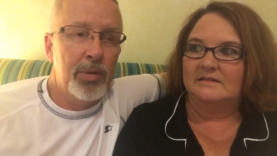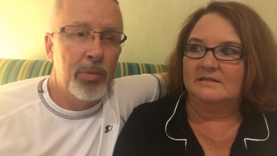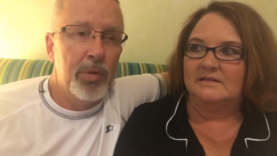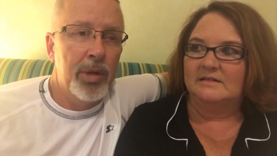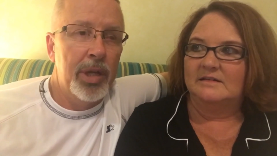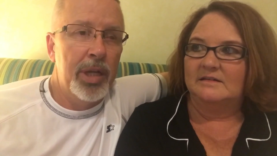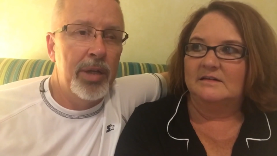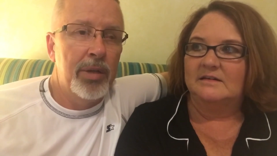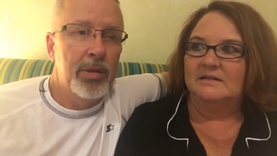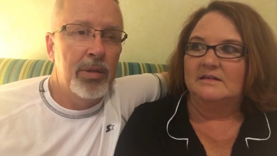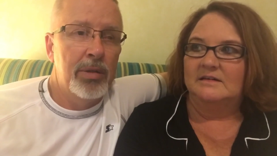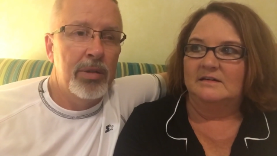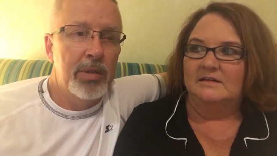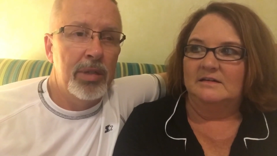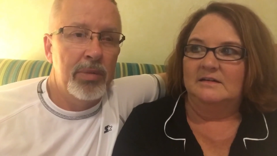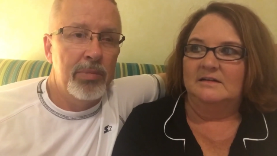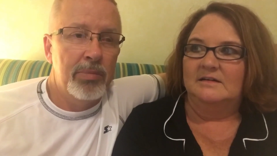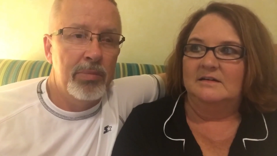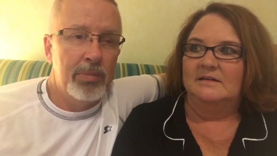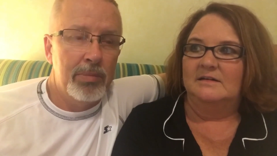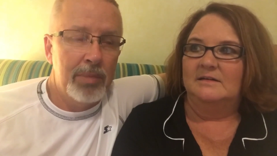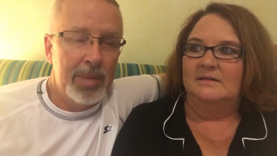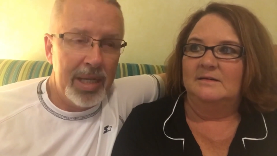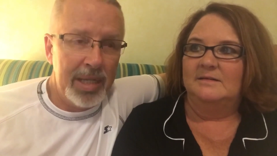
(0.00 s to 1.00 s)
Speaker 1: waiter and
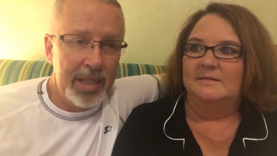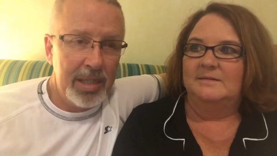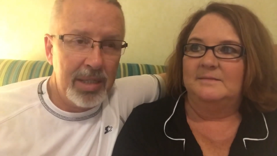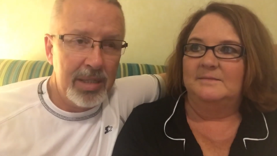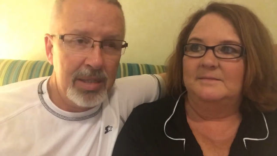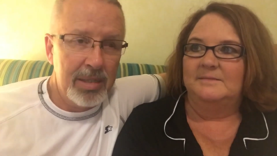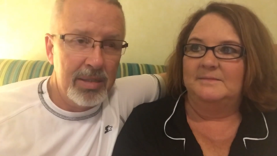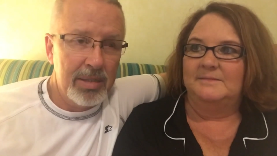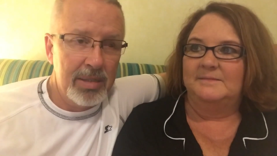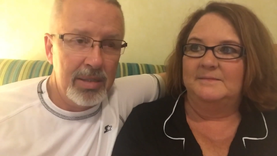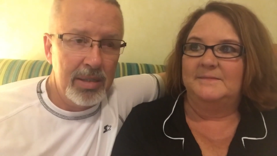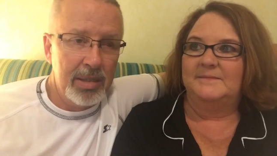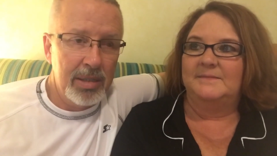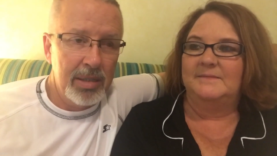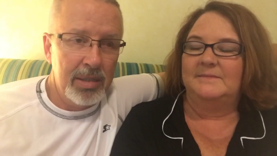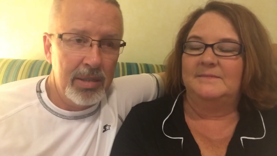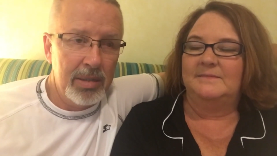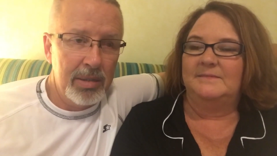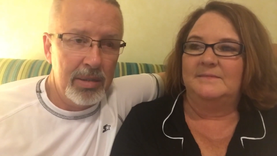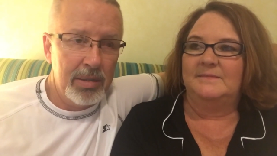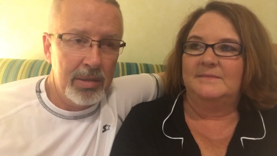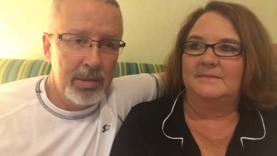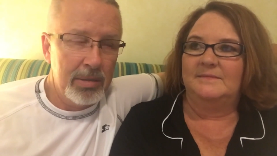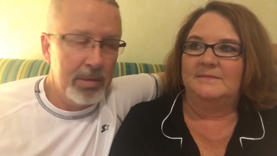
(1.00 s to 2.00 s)
Mike is the
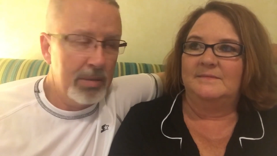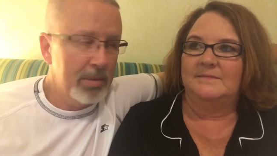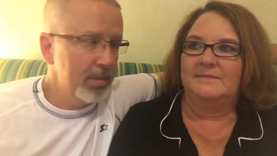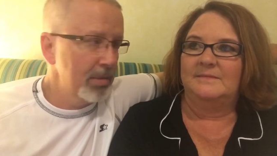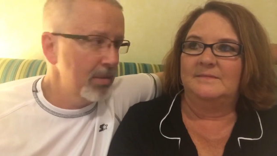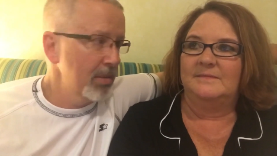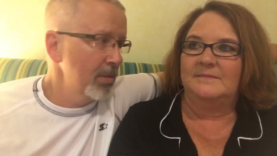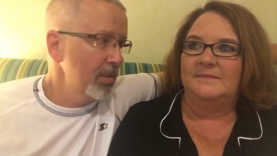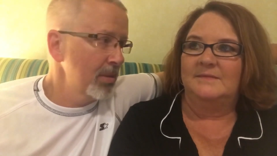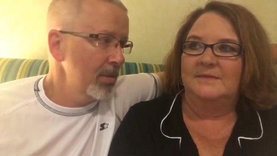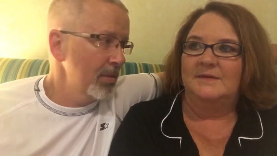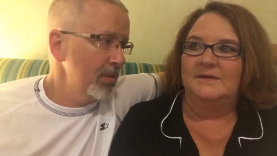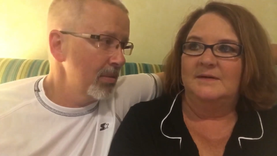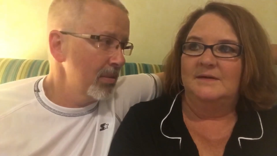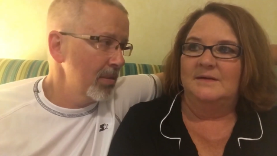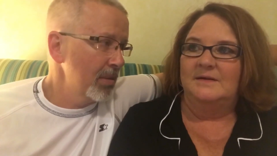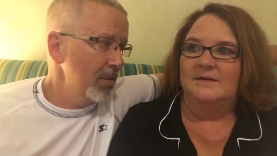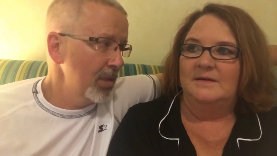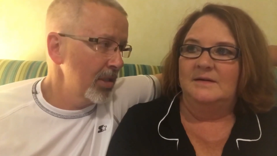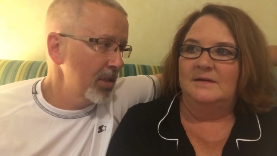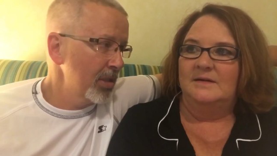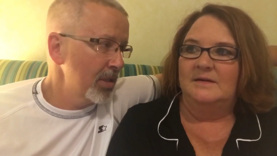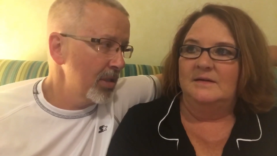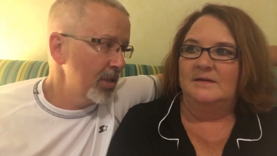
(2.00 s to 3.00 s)
uh,
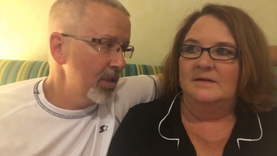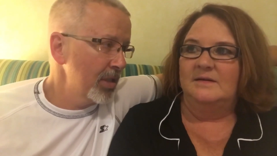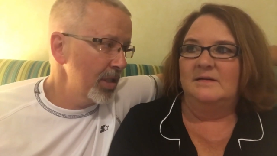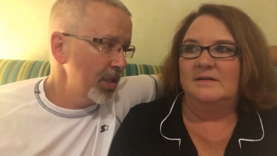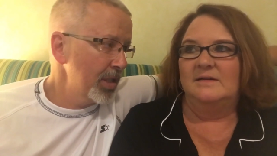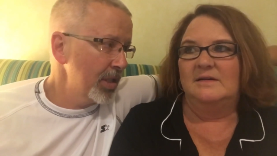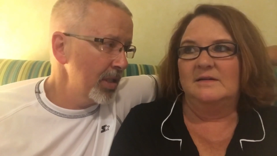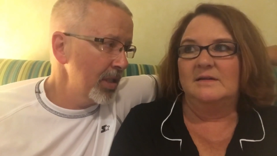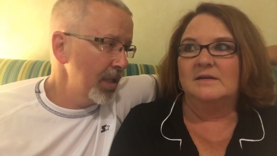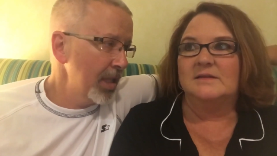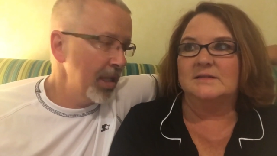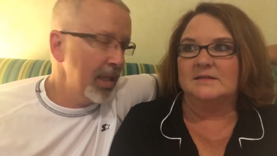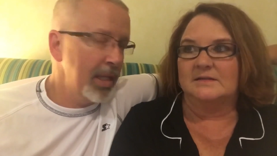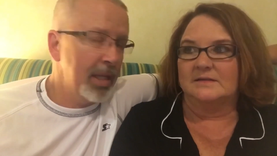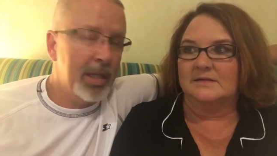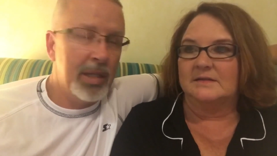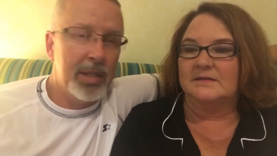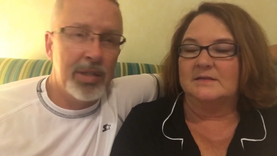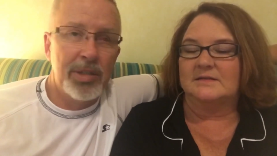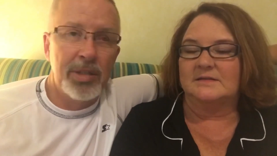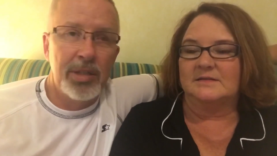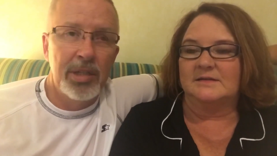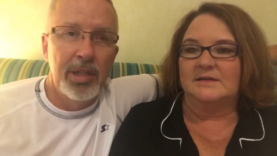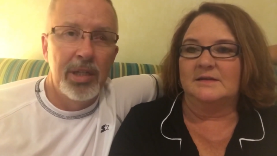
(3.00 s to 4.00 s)
his assistant his I guess
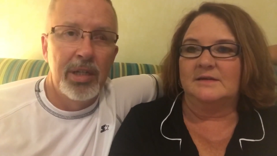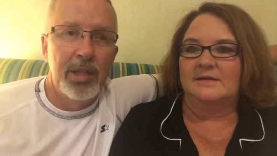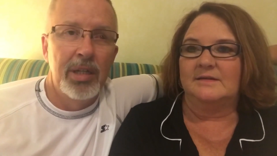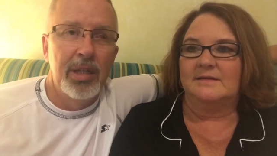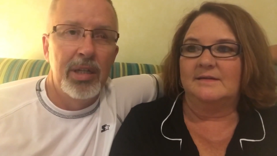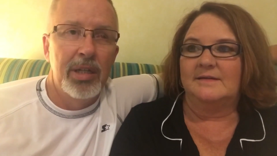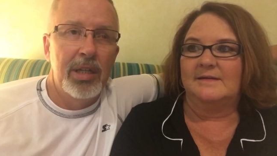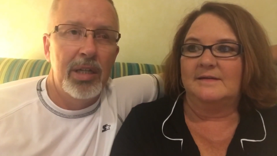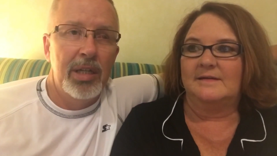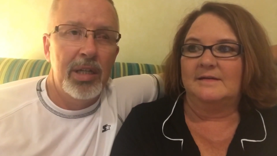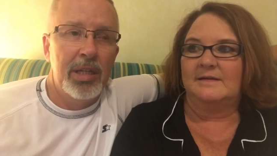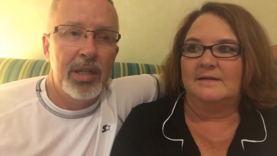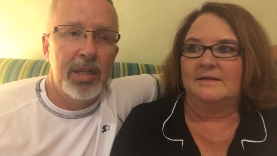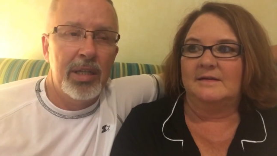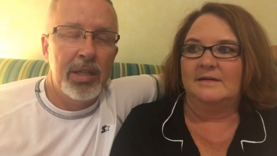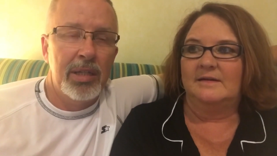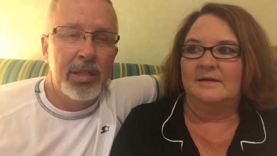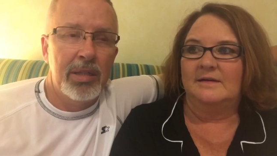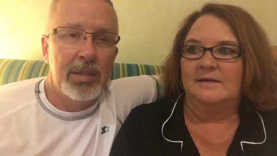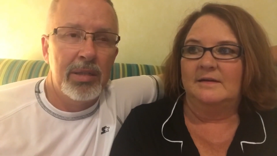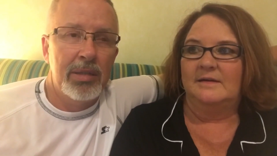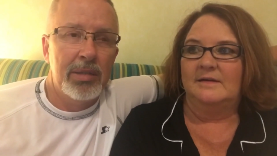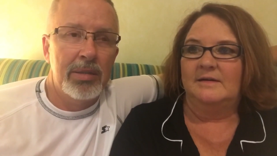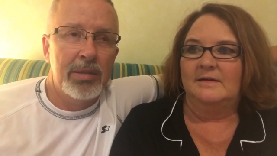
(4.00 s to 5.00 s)
assistant. and
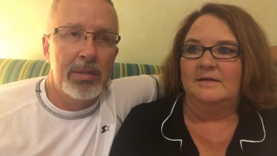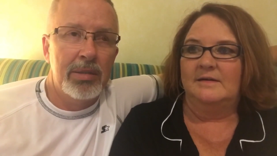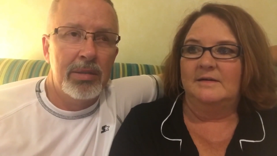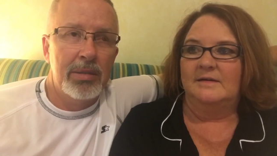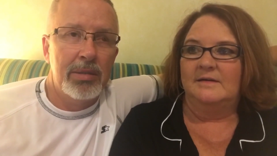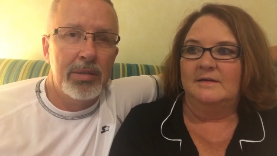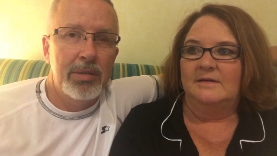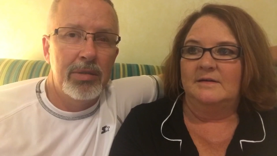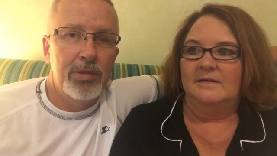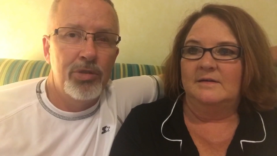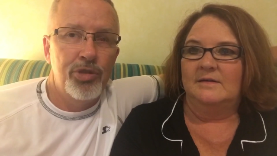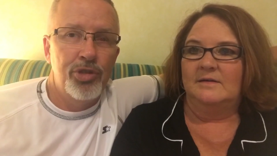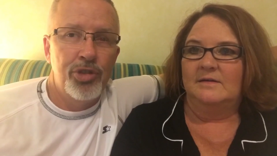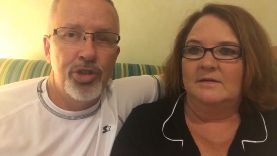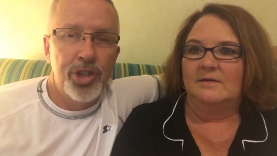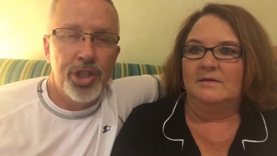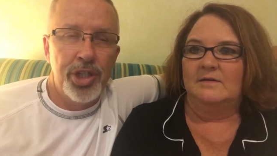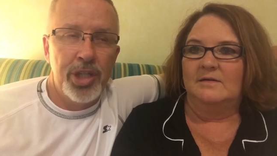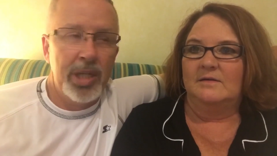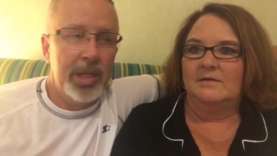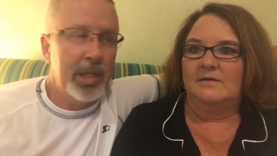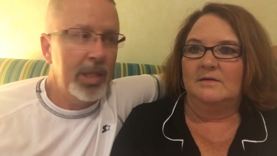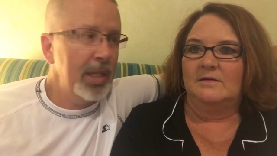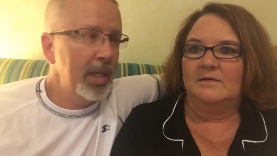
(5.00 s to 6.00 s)
then
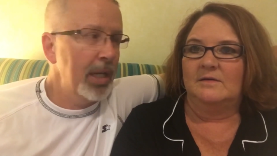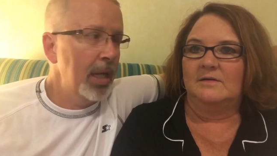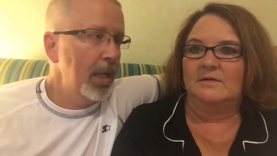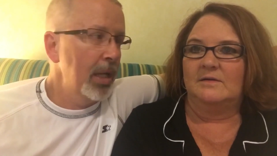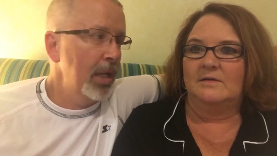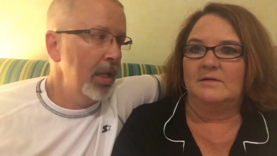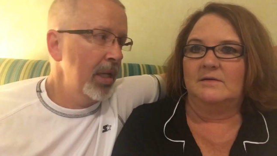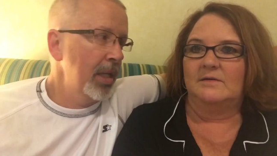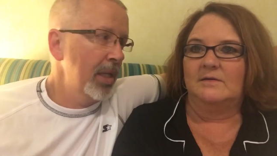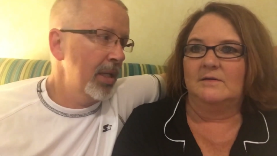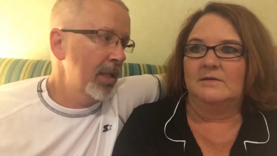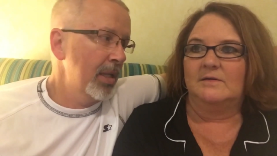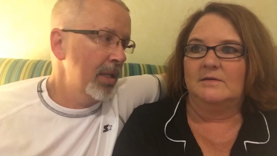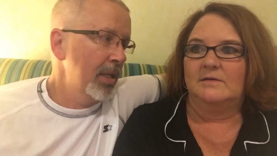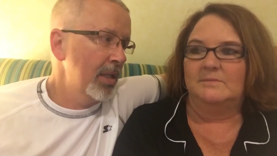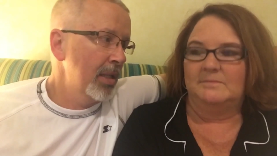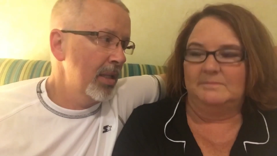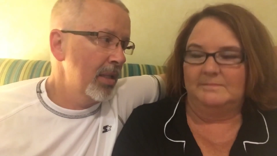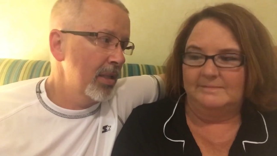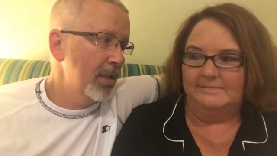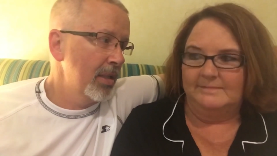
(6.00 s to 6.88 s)
Jenny Lynn